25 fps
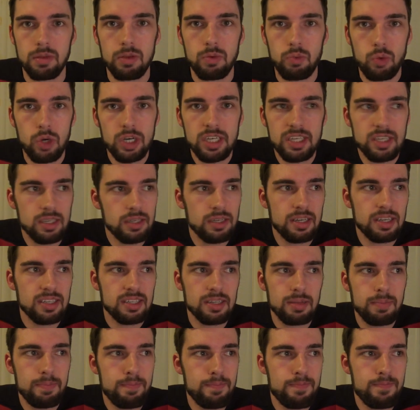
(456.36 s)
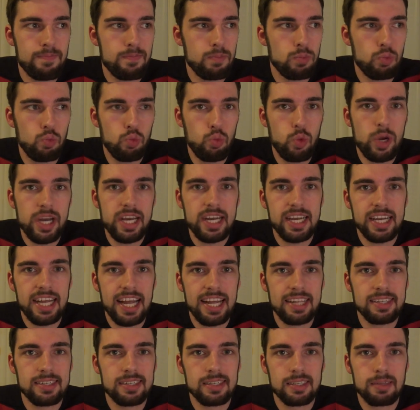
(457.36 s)
What does a win
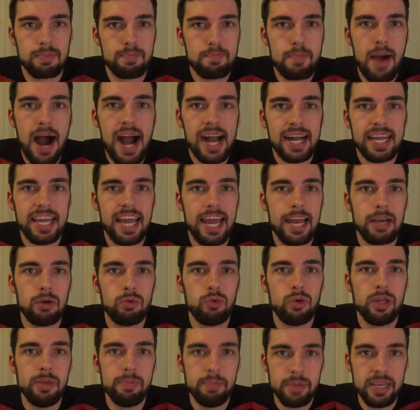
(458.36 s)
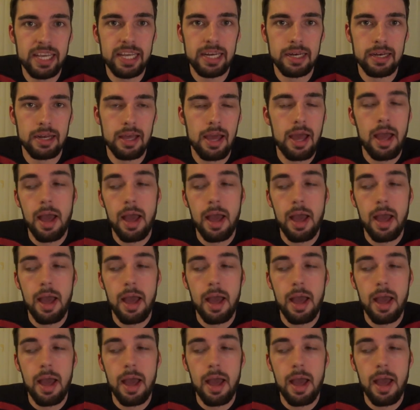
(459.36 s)
against Mark Henry mean?